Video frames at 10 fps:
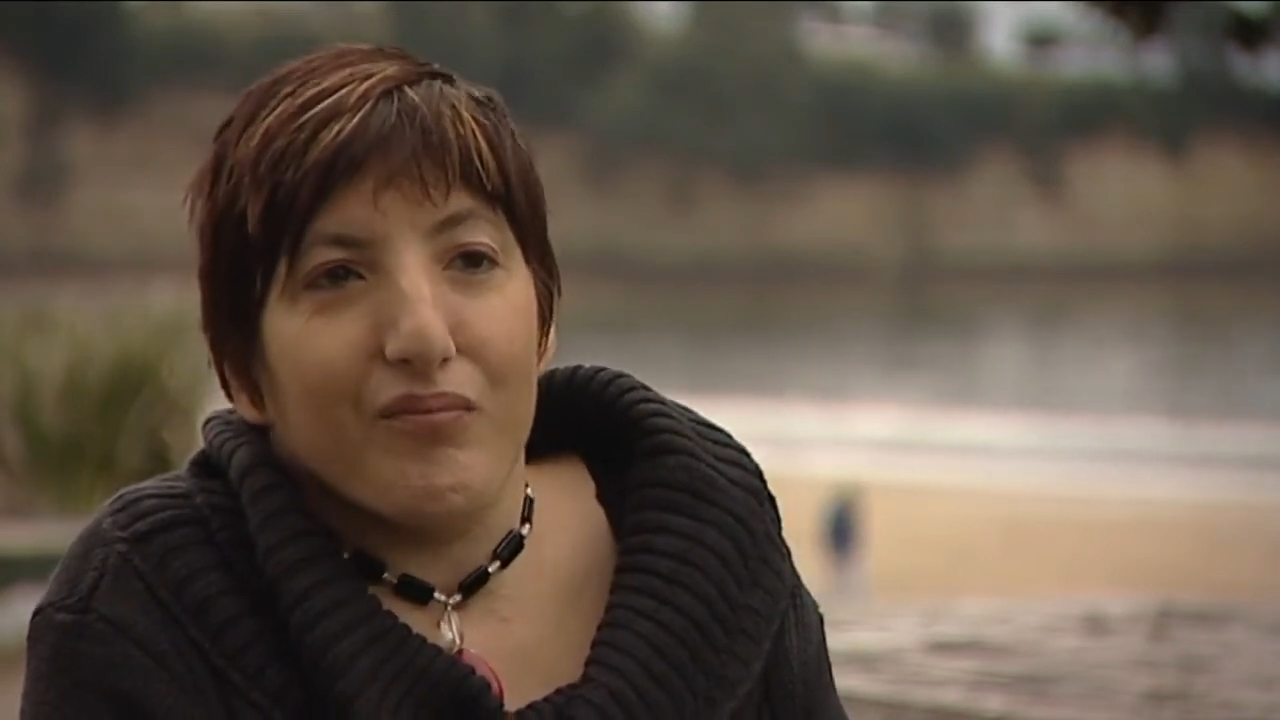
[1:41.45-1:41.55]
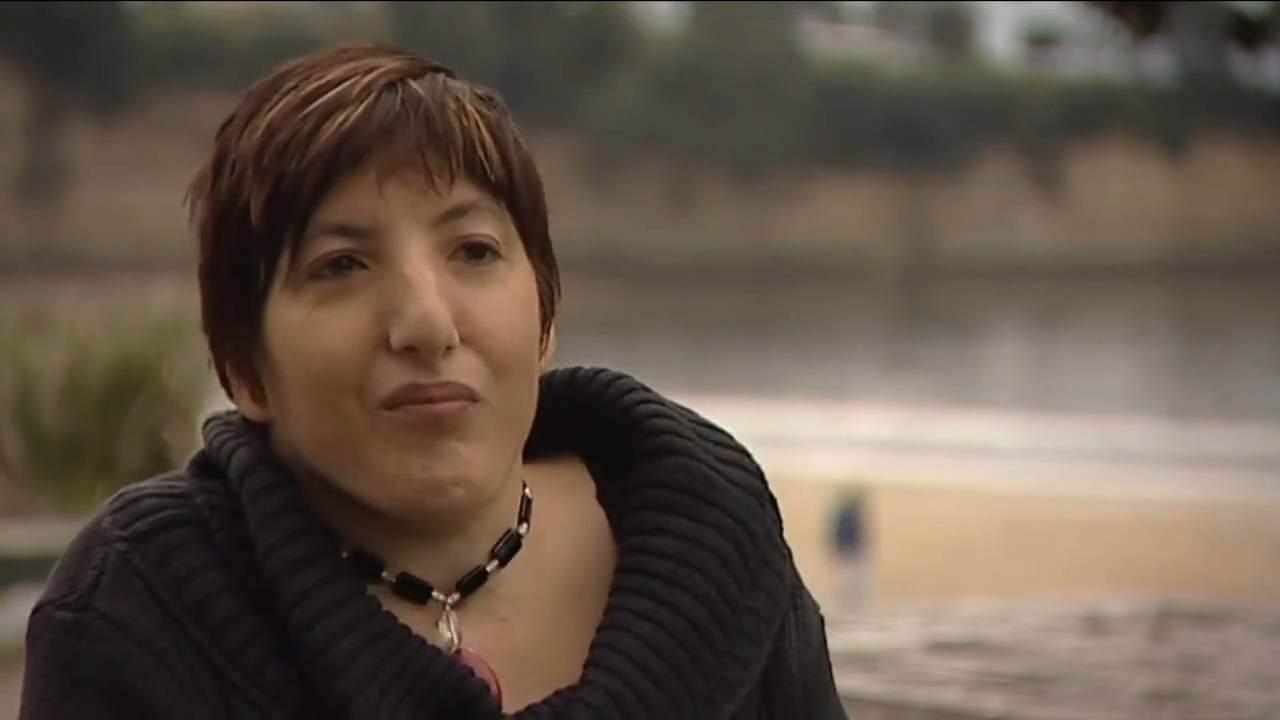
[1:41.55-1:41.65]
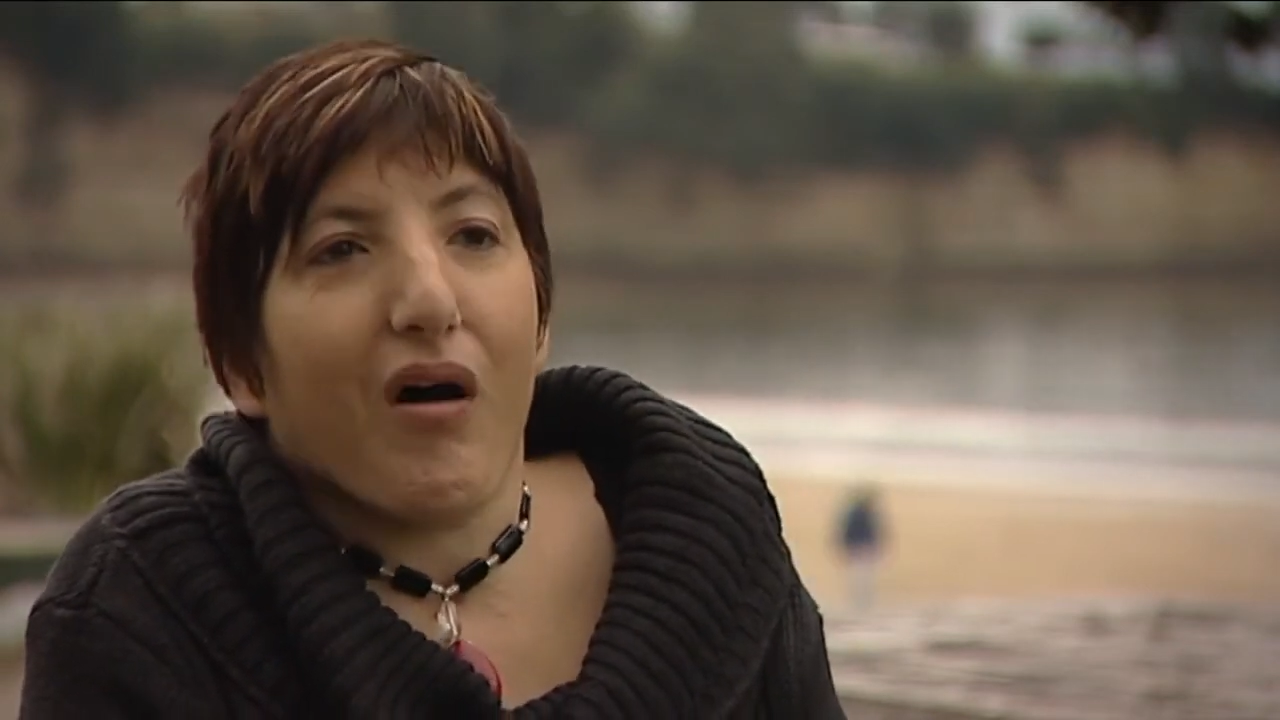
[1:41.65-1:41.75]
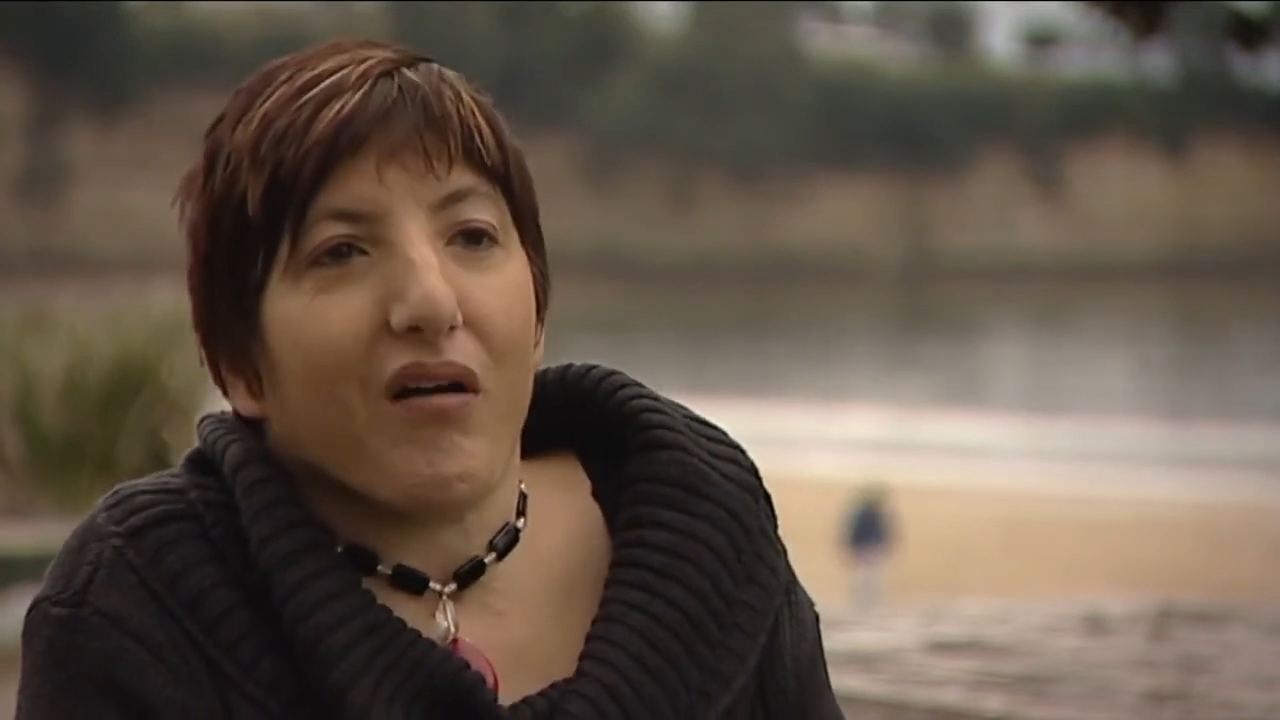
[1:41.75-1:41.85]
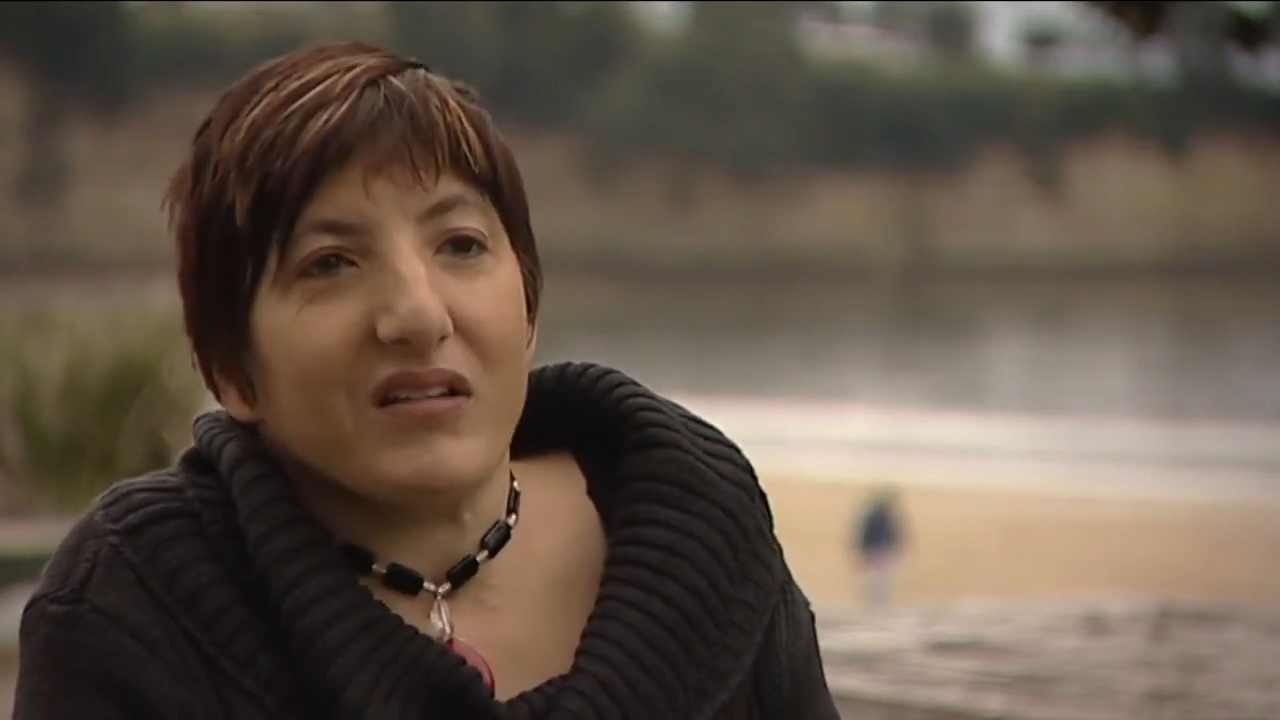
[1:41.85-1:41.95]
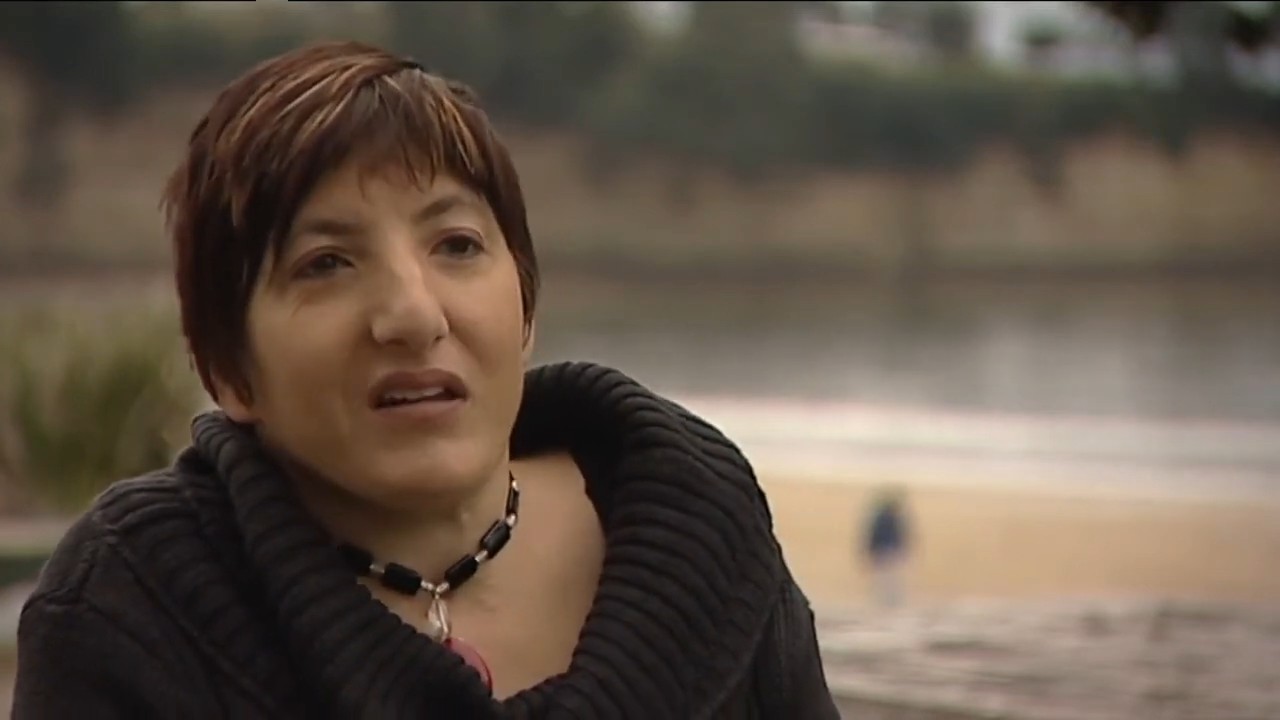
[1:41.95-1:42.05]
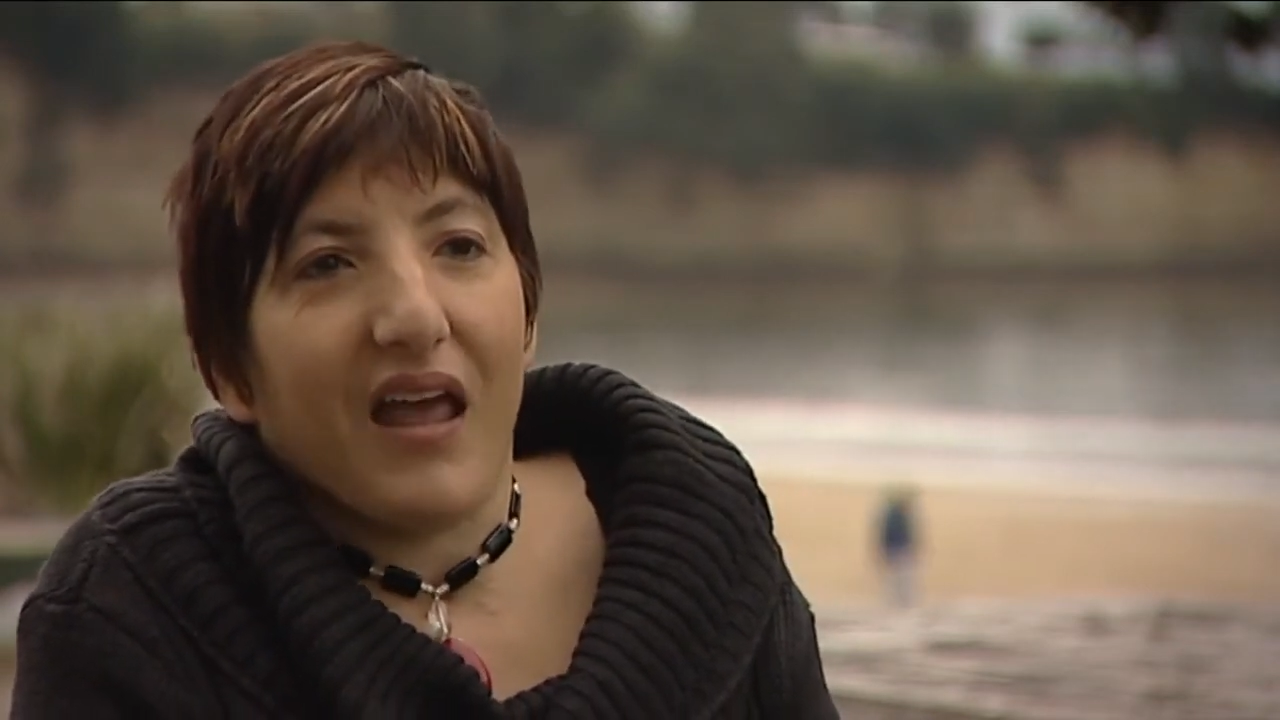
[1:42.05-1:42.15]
mocked and